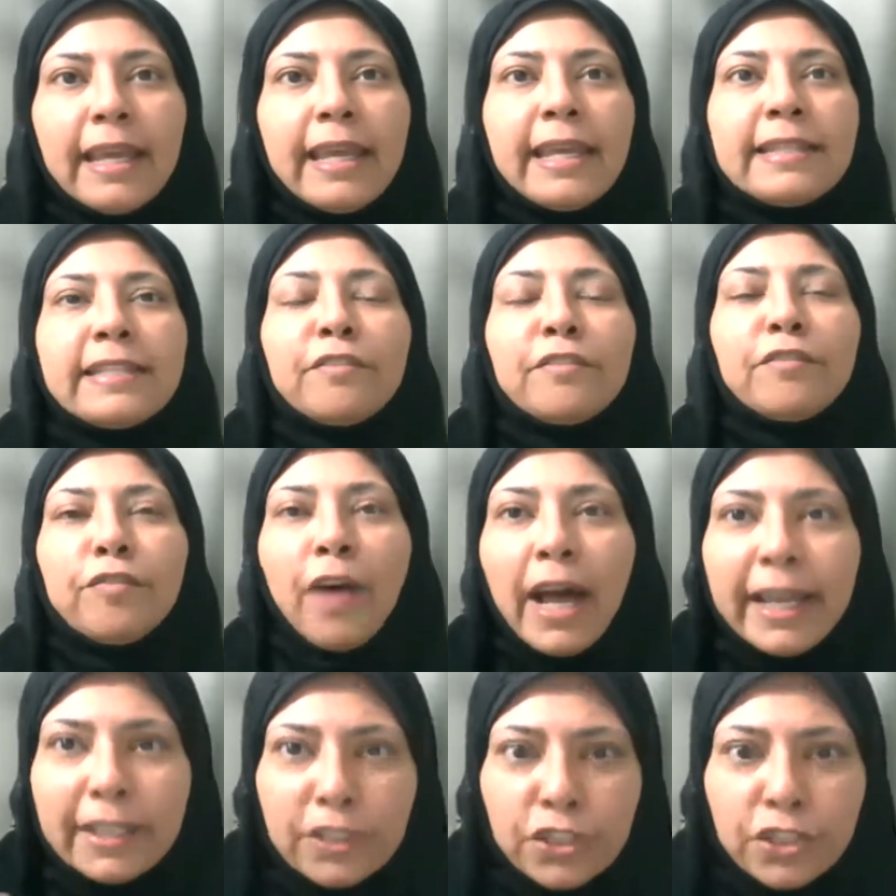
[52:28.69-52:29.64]
It
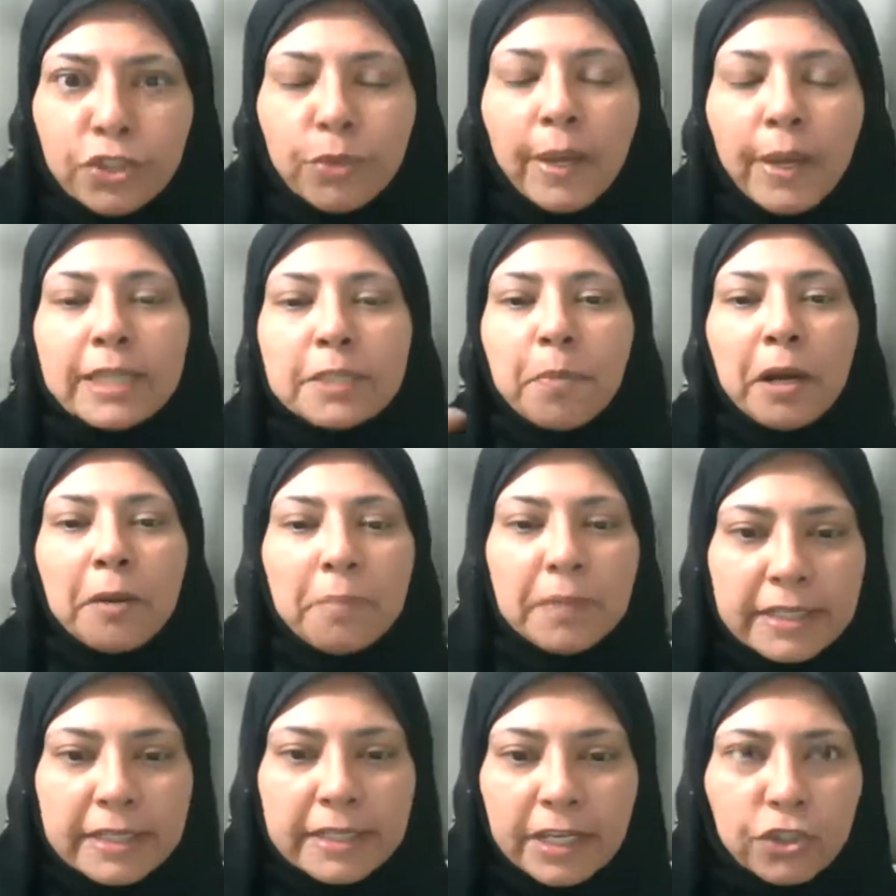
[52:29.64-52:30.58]
invites to
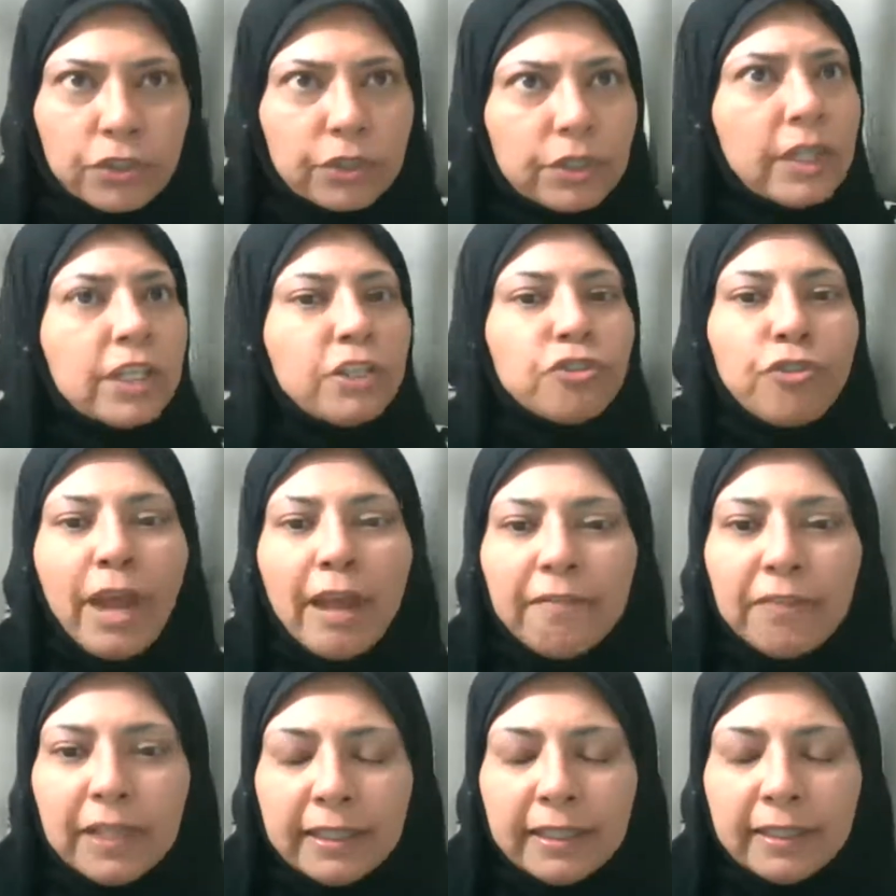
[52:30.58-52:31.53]
experimentation,
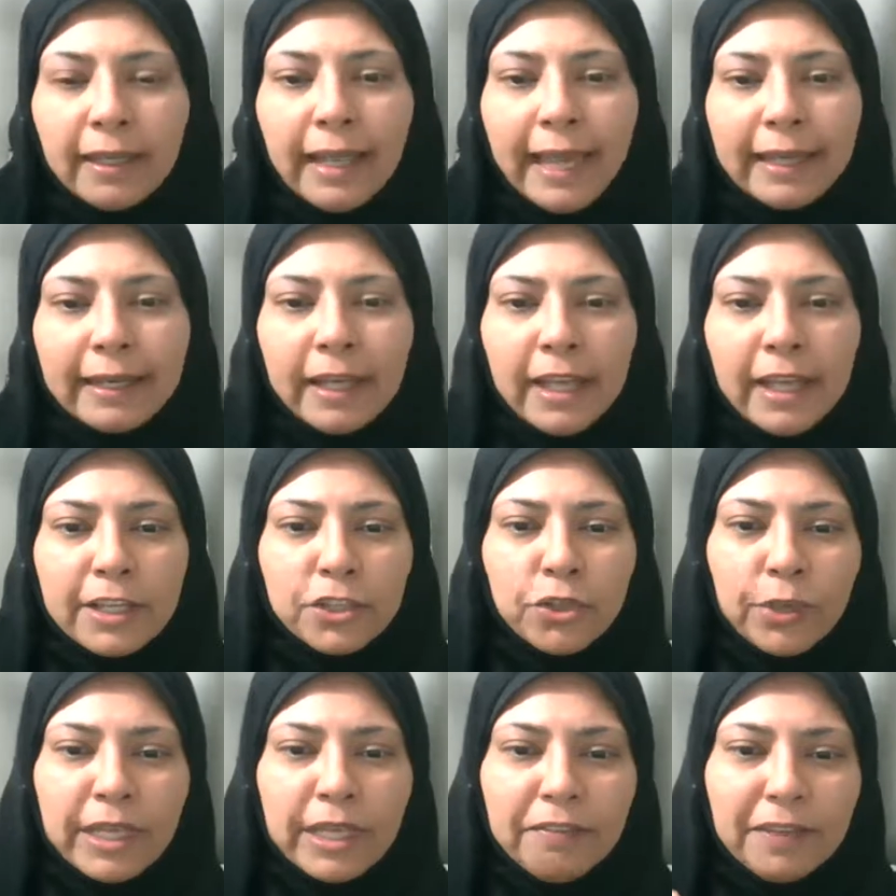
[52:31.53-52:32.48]
travel in the land.
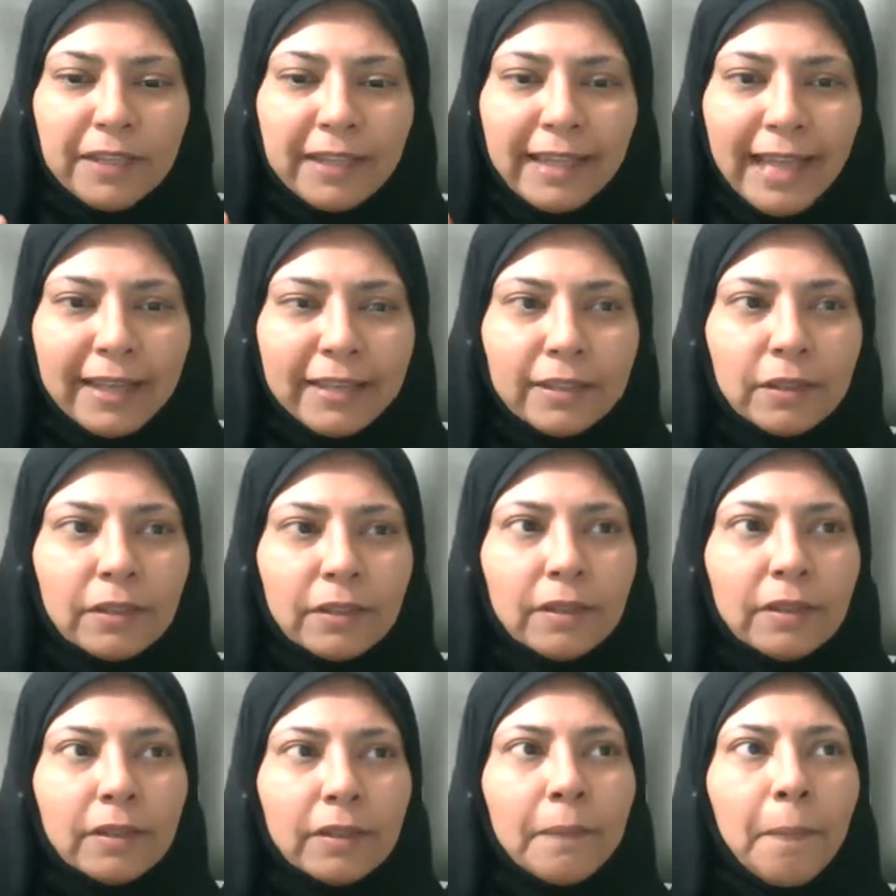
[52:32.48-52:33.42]
So even that
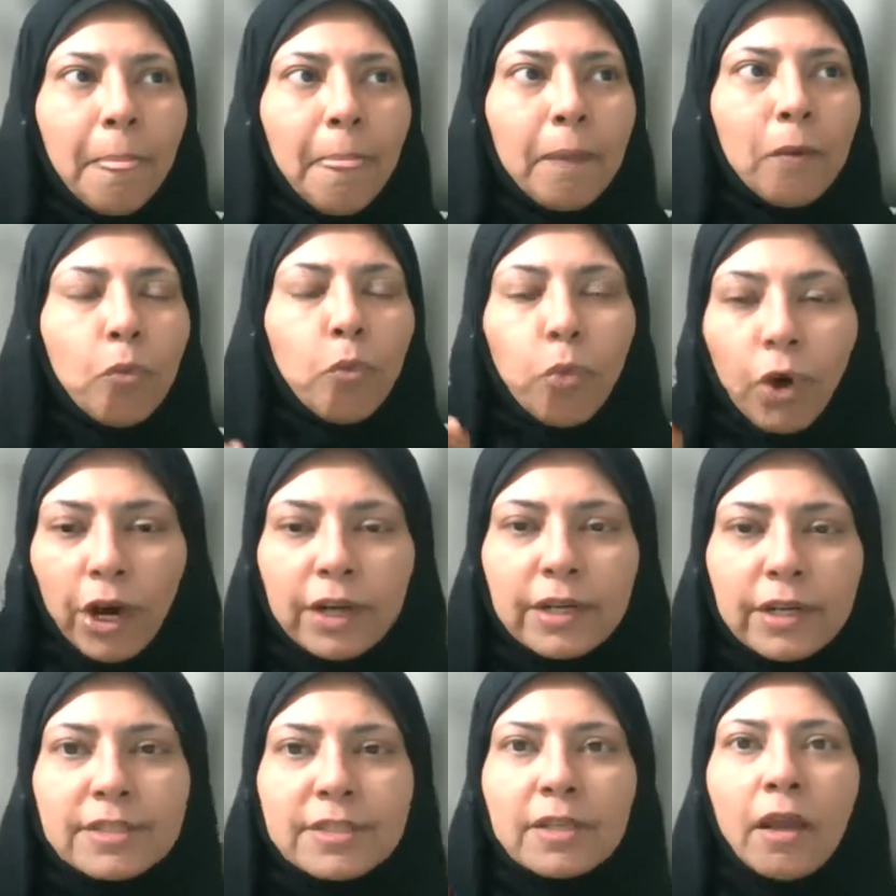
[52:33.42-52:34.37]

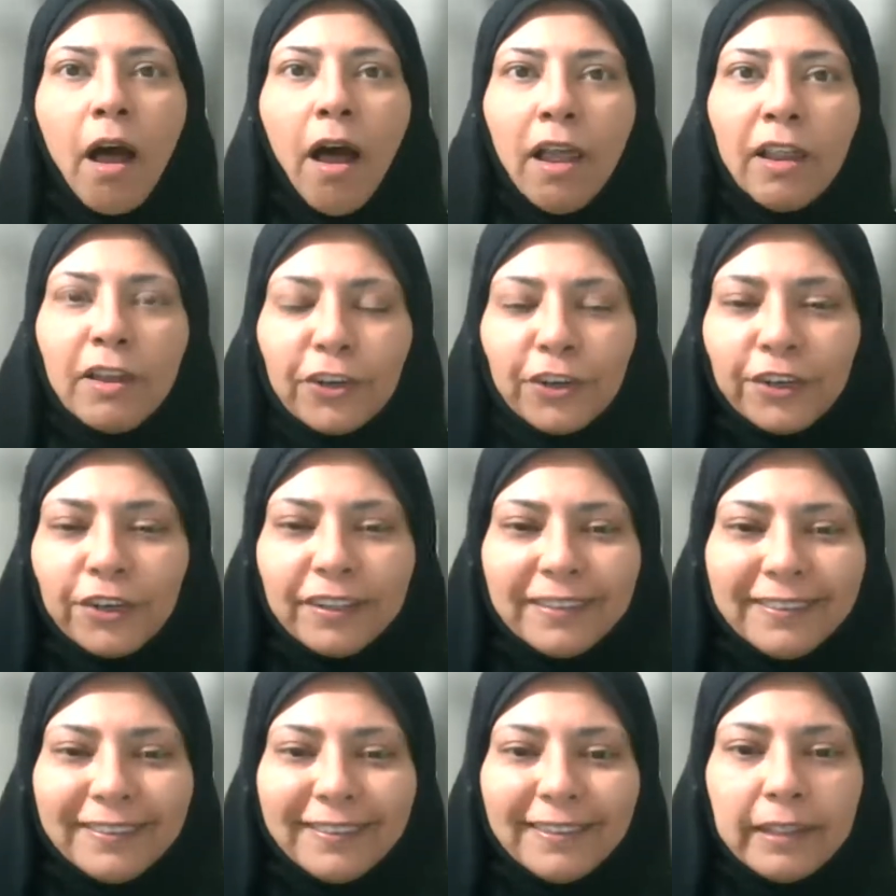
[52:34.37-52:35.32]
word scholar
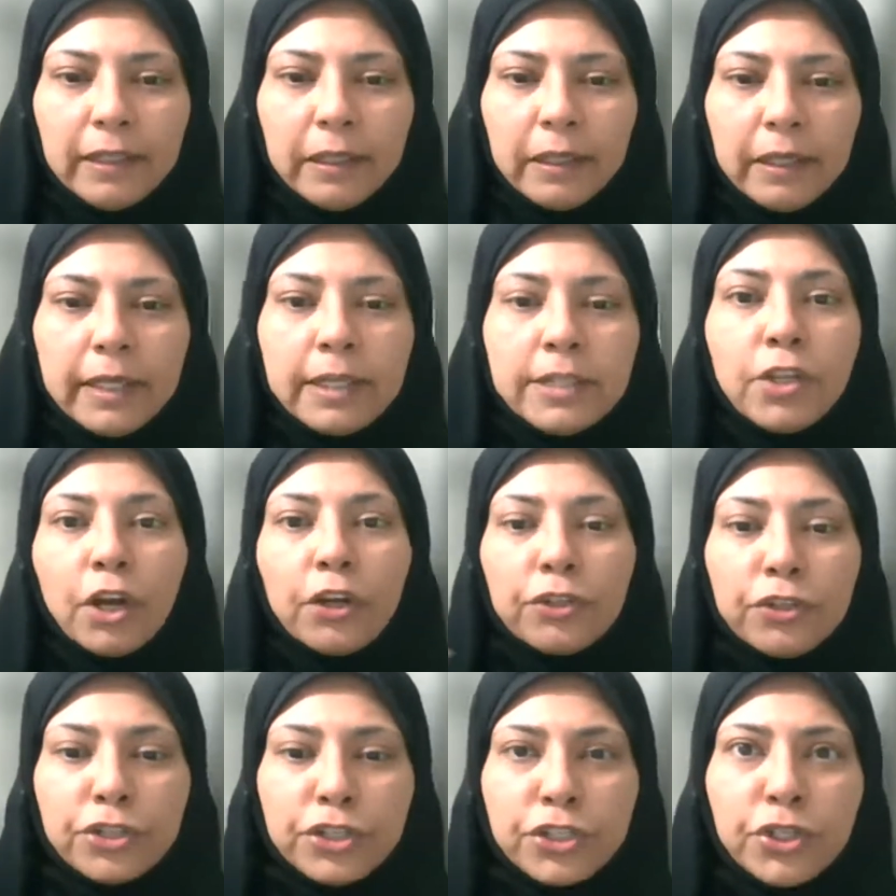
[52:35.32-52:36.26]
is
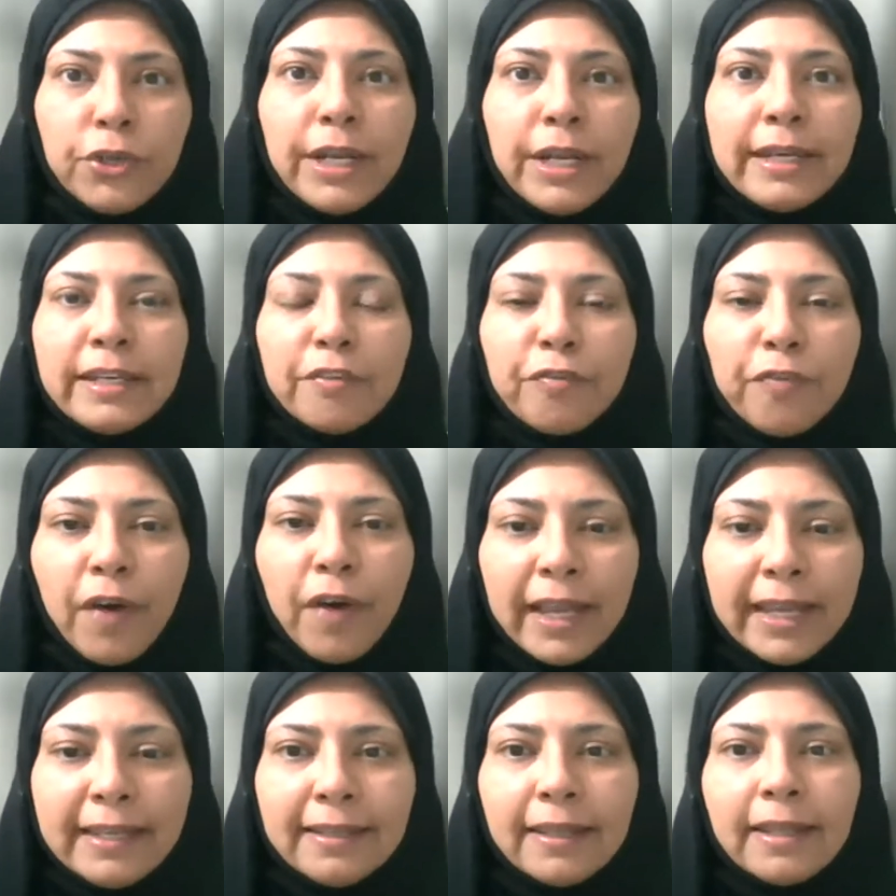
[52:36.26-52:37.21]
understood and
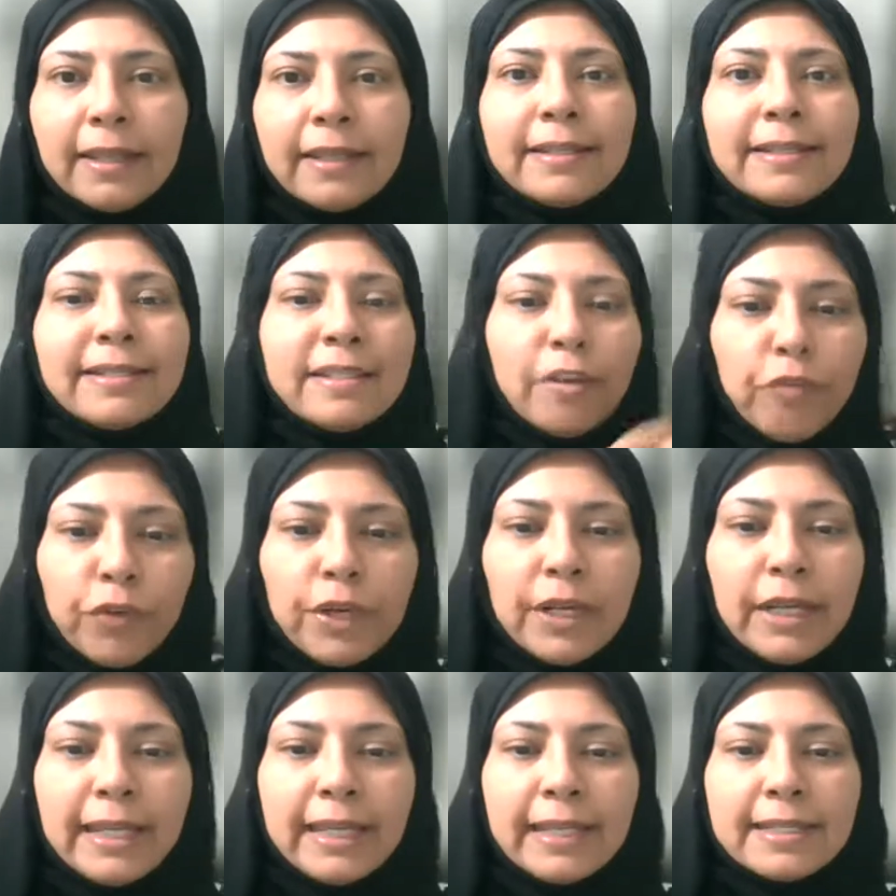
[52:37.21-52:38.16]
defined
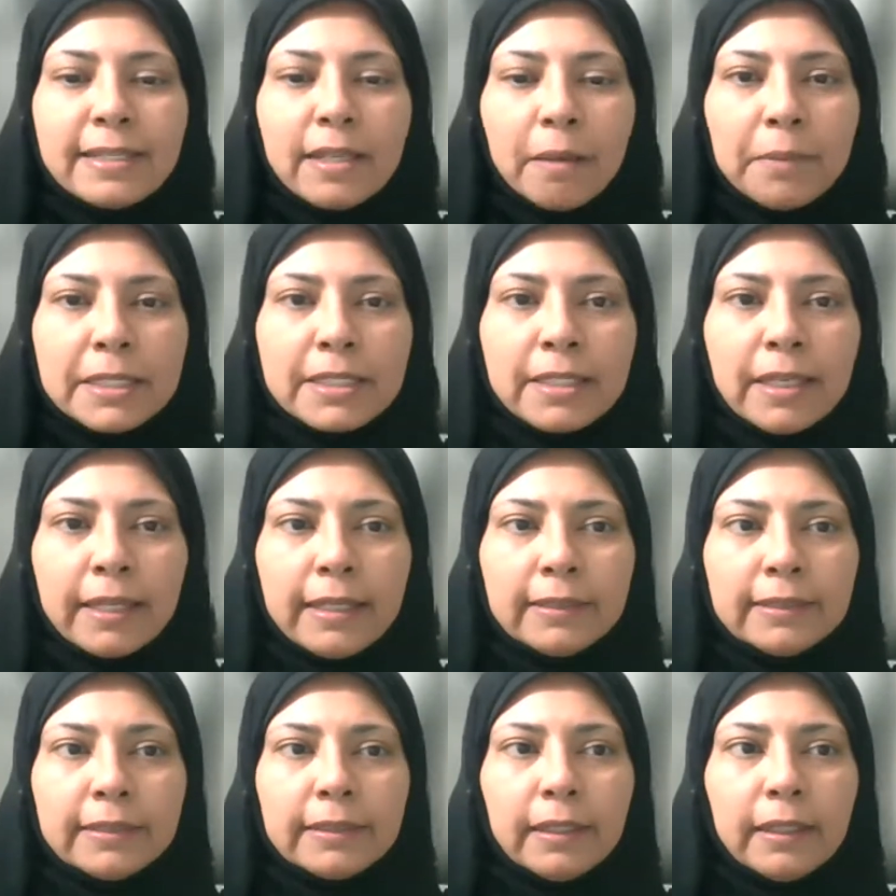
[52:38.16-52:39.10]
differently in Islamic
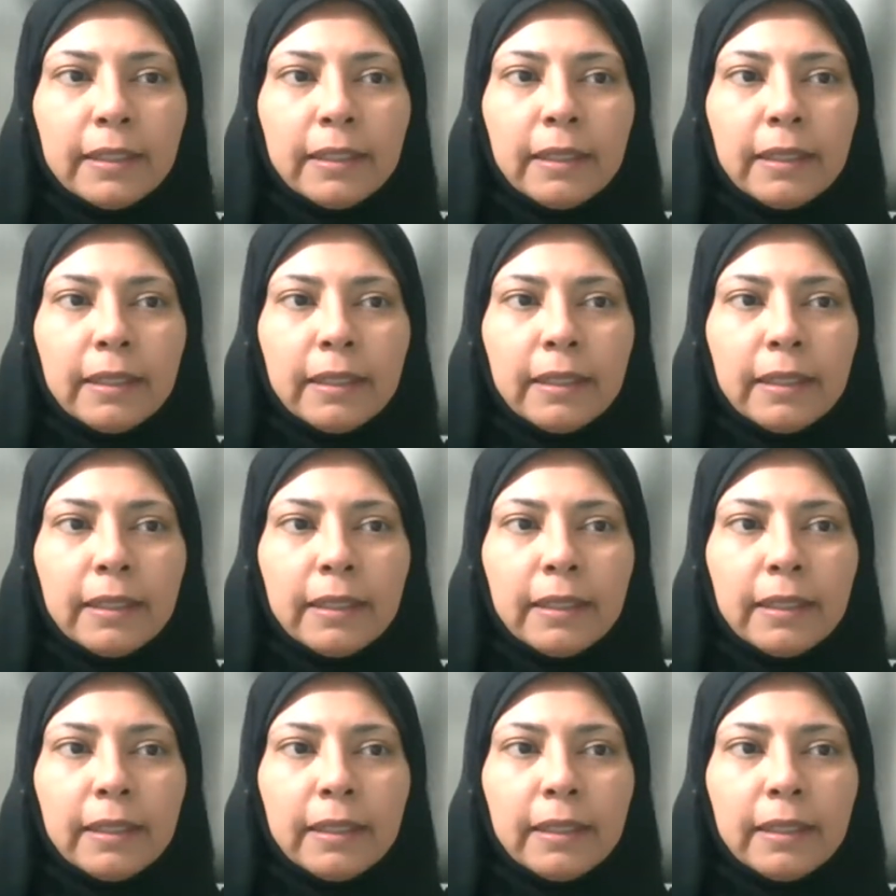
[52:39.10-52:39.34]
studies